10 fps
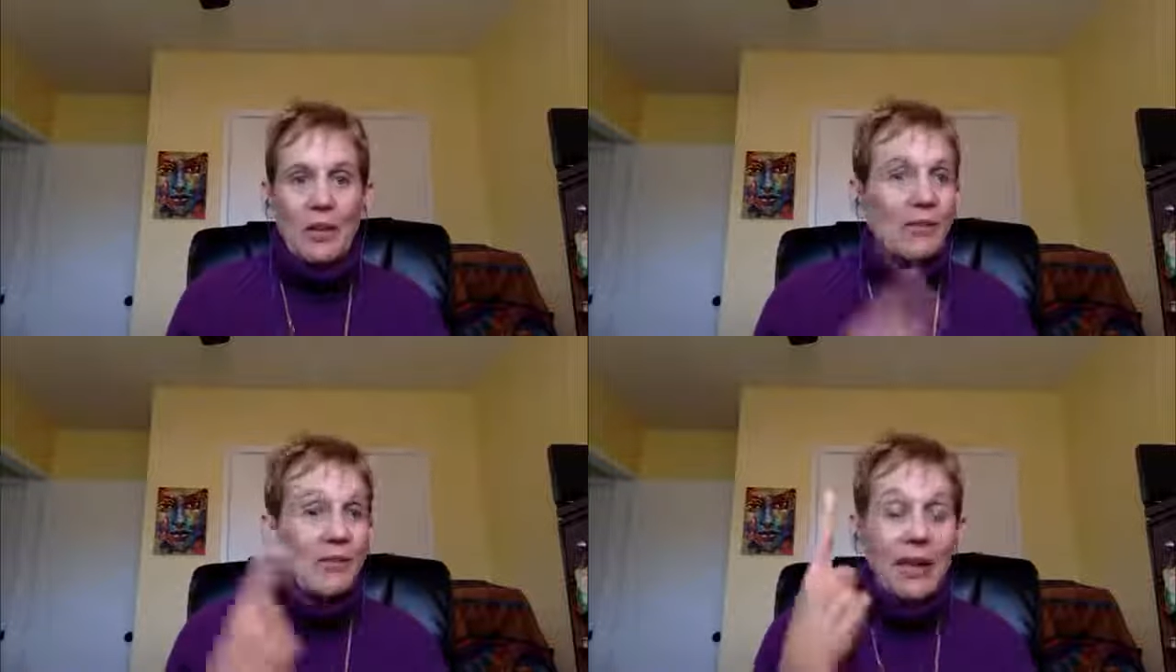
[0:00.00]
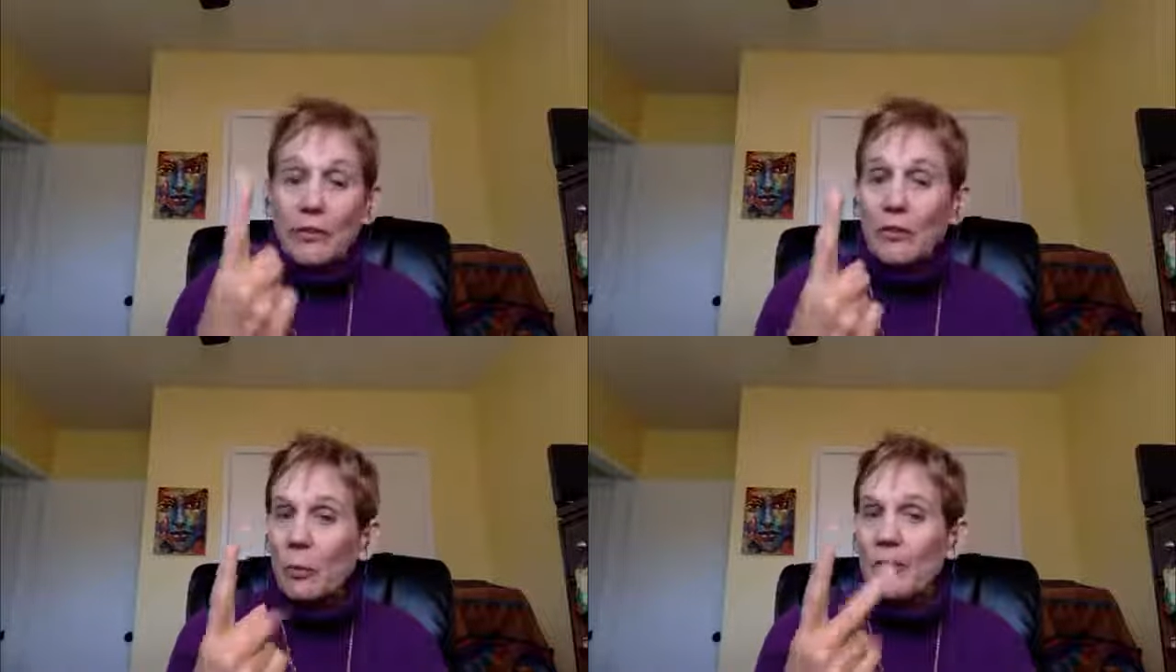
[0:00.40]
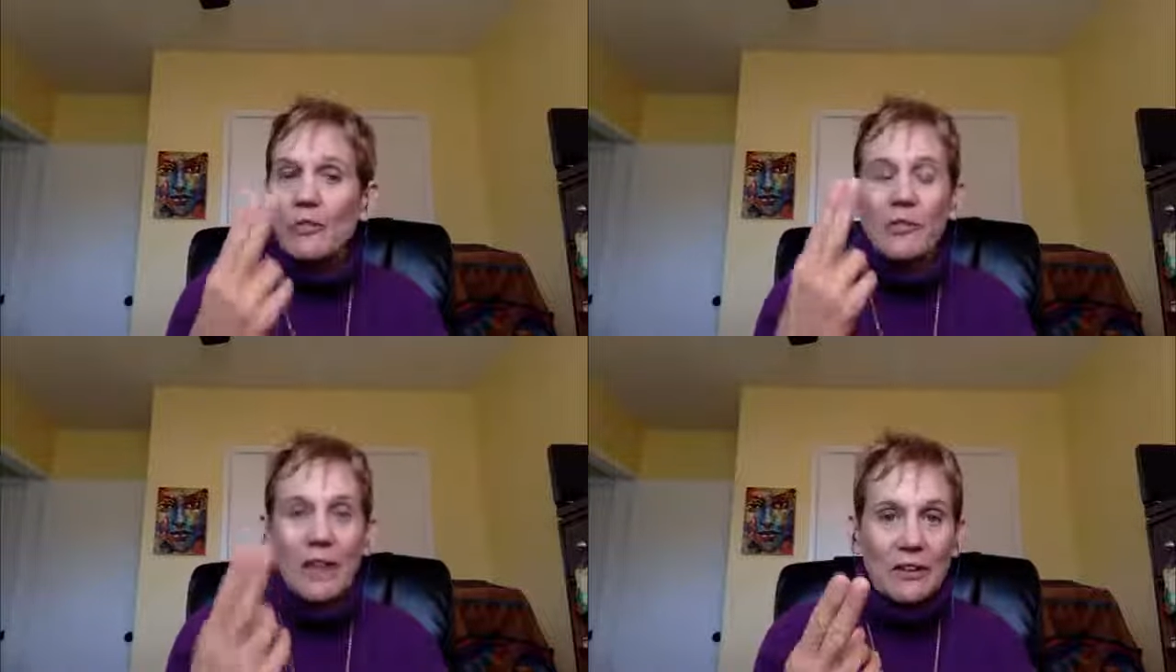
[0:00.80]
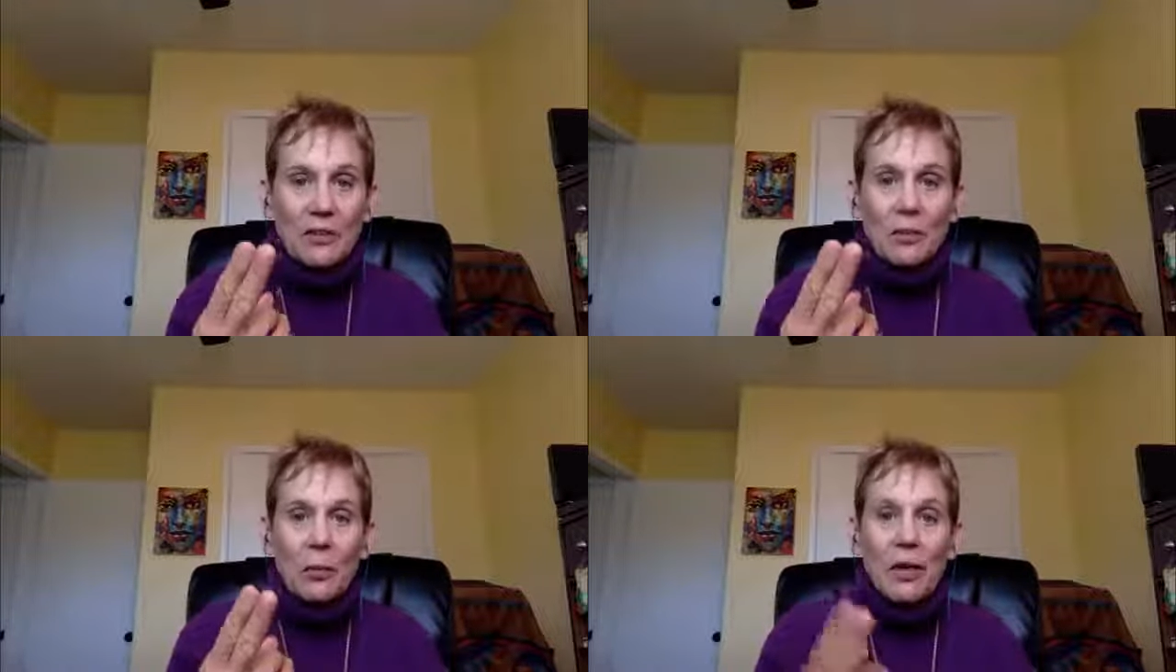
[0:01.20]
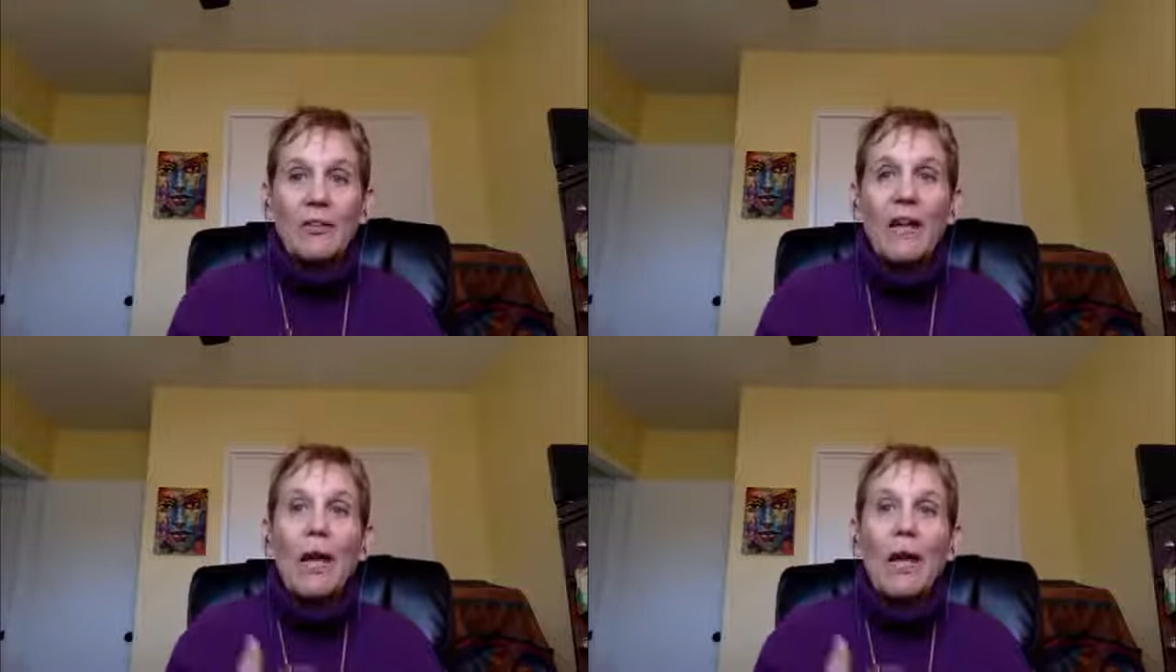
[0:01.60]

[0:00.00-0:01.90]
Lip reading: It's not just once, it's not just twice,